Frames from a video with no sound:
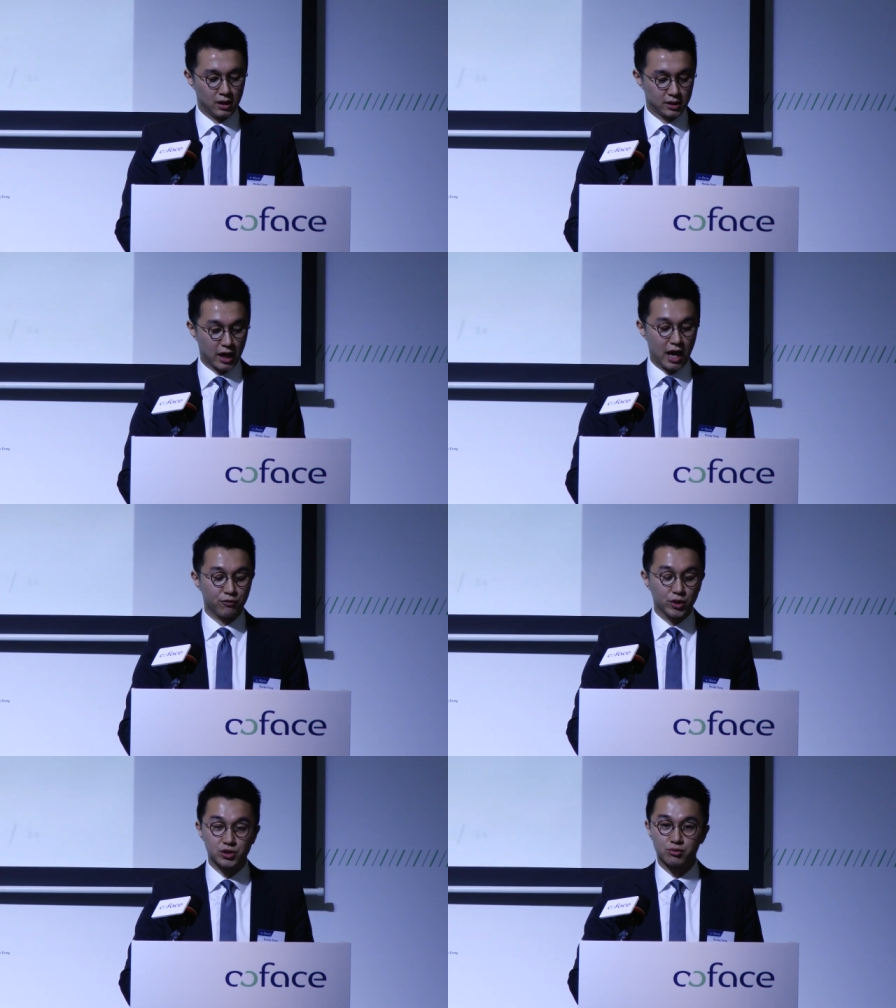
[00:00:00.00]
uh, the
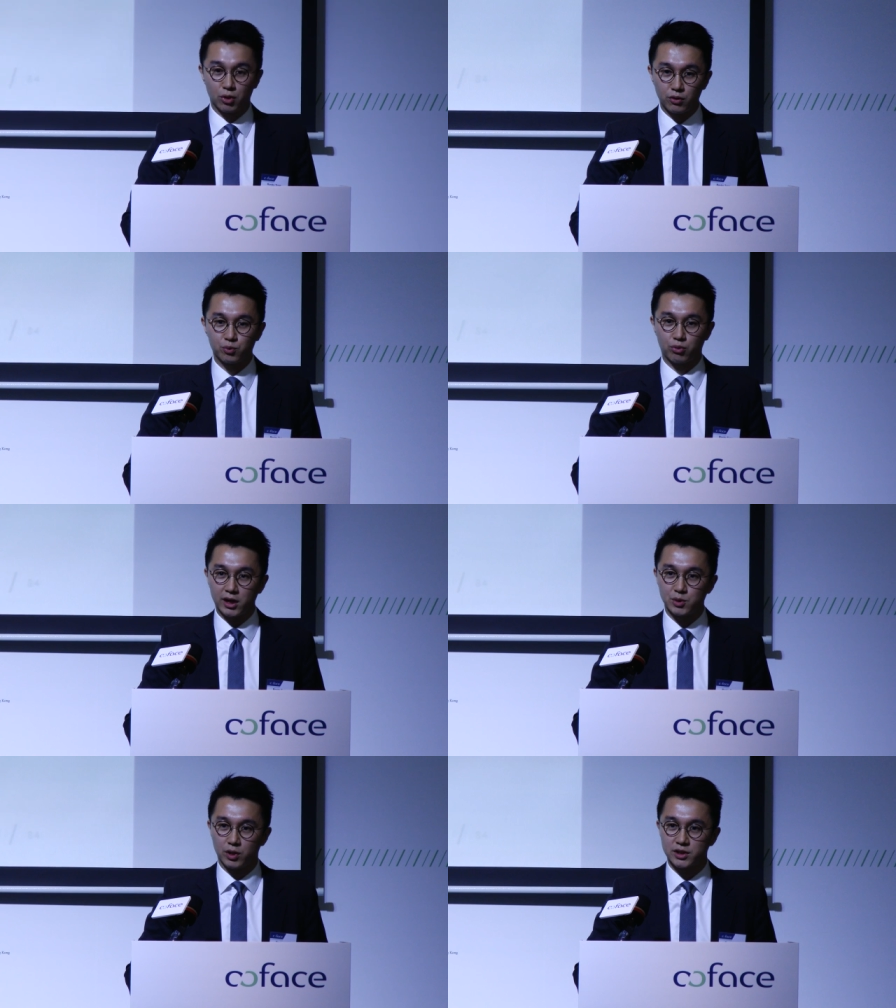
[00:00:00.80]
average growth
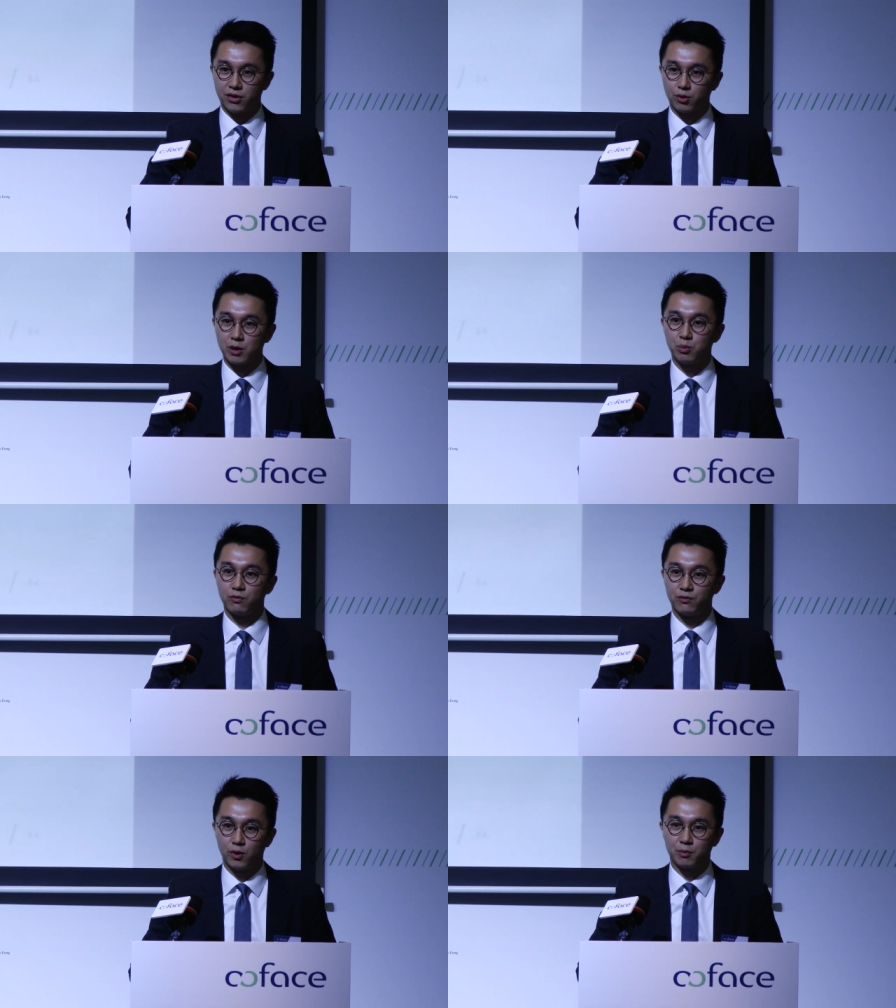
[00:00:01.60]
rate was thirteen
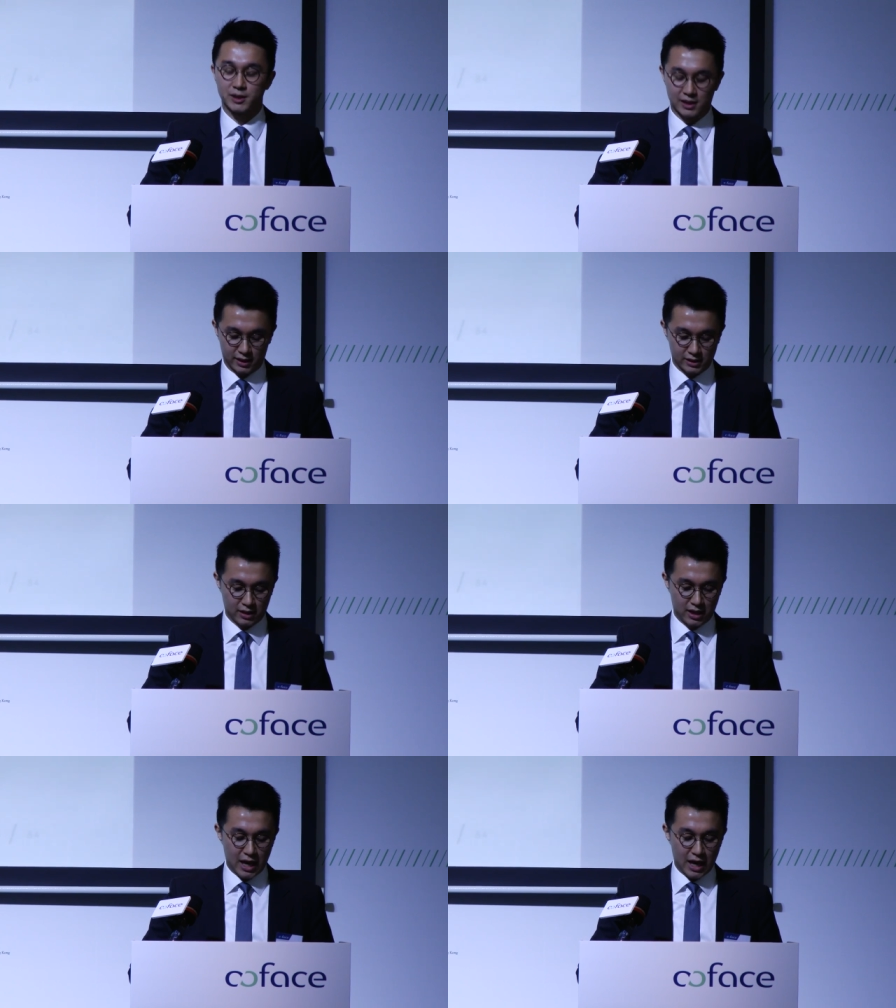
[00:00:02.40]
point four percent,